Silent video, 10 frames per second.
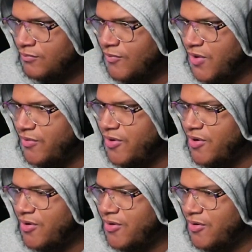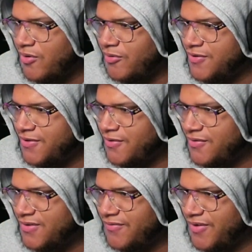Oh no, he's
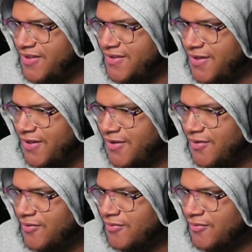really sick.